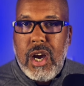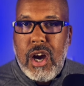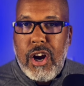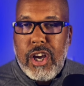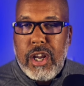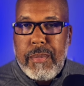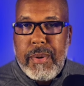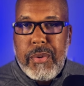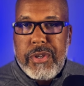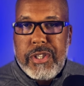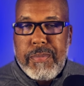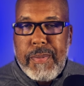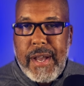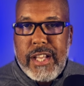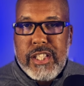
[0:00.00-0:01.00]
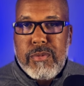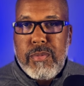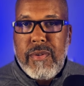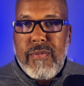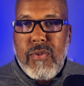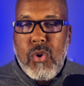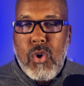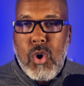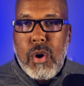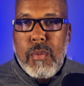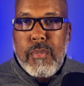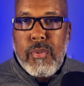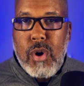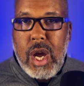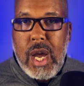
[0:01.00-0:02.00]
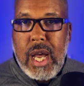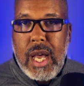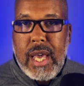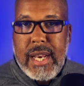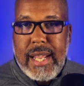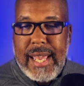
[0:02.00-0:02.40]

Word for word: are going to be responsible for are broad